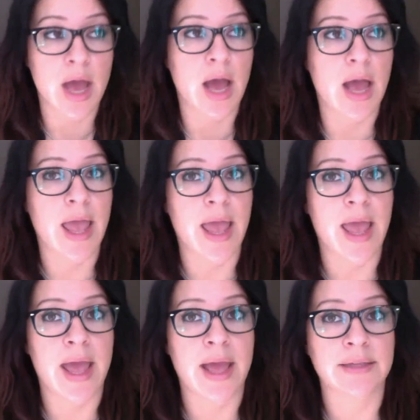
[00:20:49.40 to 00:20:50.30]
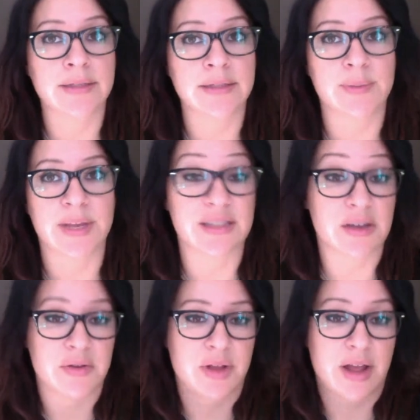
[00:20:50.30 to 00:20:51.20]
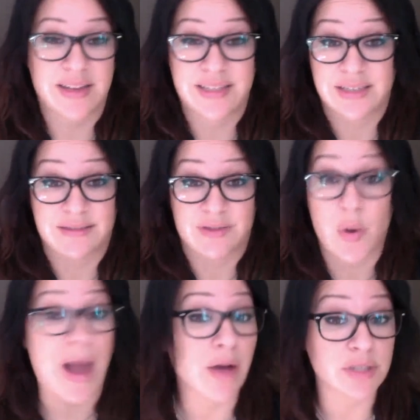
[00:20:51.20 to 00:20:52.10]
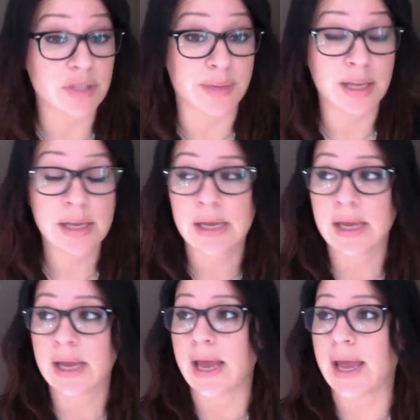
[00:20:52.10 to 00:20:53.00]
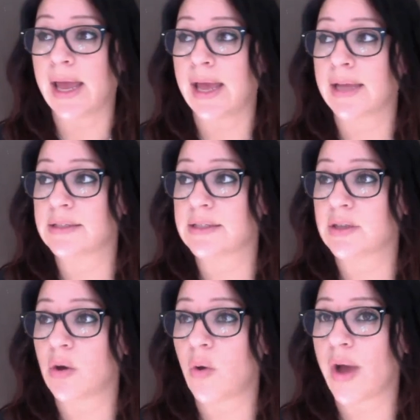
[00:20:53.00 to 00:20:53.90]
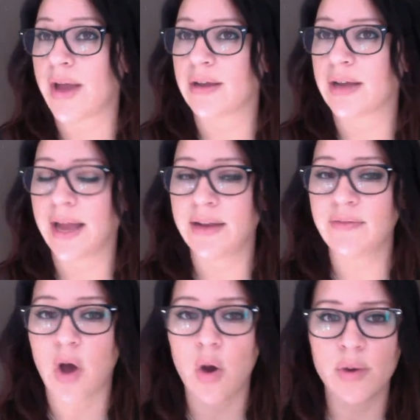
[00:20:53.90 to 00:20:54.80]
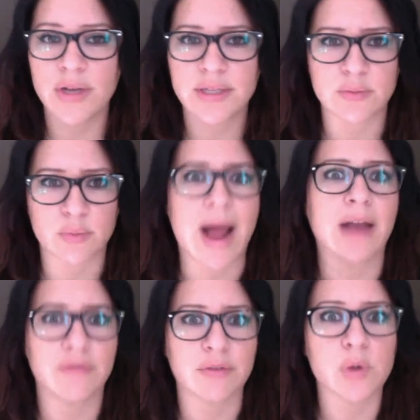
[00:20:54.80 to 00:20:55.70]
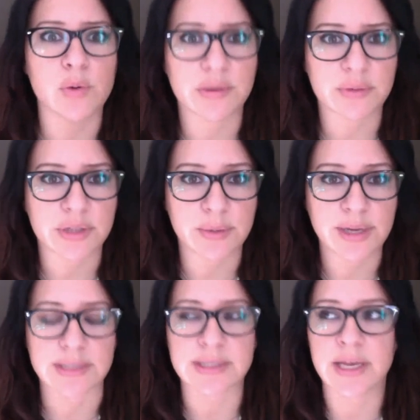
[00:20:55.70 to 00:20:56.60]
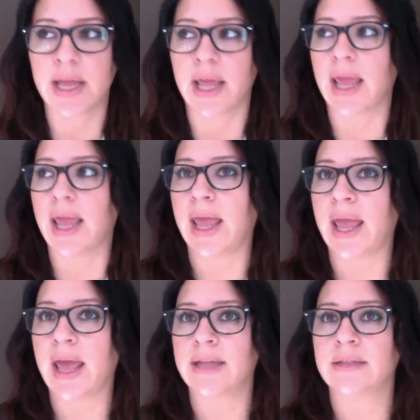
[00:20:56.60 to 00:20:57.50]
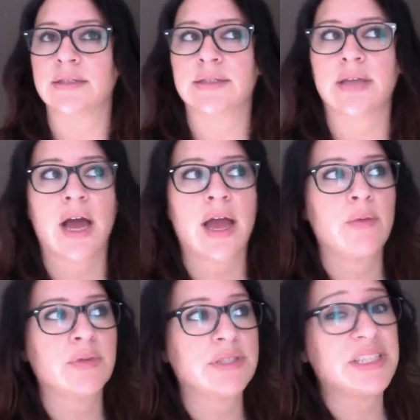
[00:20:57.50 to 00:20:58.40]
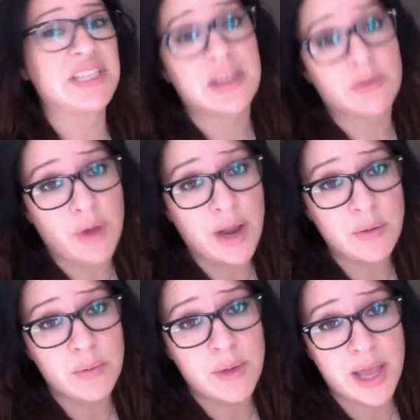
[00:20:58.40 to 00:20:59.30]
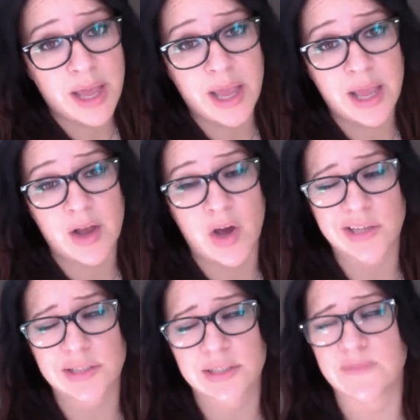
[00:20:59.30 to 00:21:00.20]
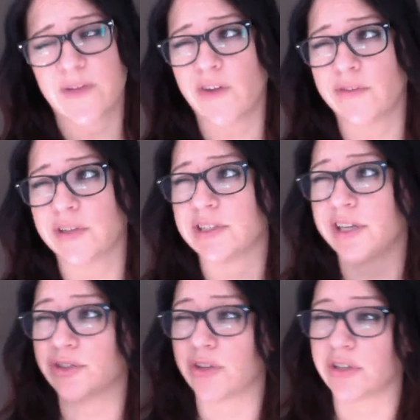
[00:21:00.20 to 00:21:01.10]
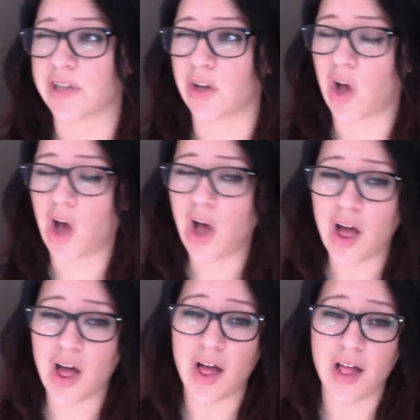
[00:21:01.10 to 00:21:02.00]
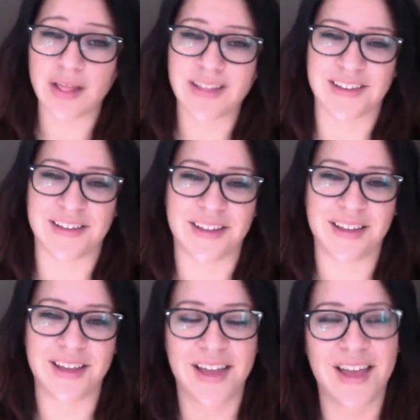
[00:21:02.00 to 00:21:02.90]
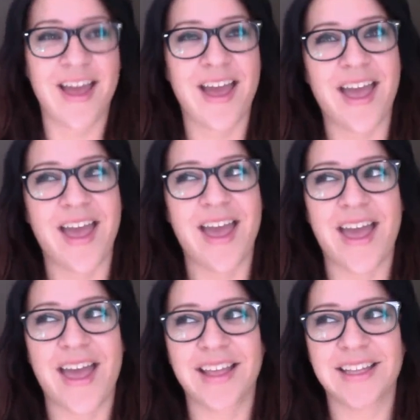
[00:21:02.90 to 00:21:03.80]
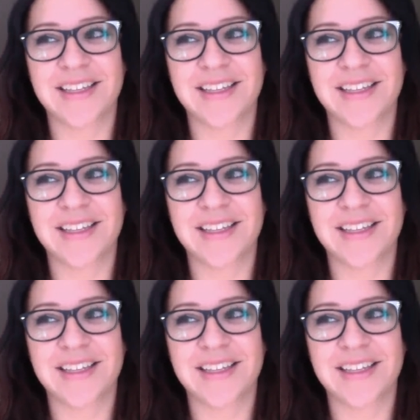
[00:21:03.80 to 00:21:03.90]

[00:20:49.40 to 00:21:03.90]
and because I, I didn't know how to be. And so I kind of always ran from who I really was. And I was a teen runaway, got involved in sex, drugs, alcohol. And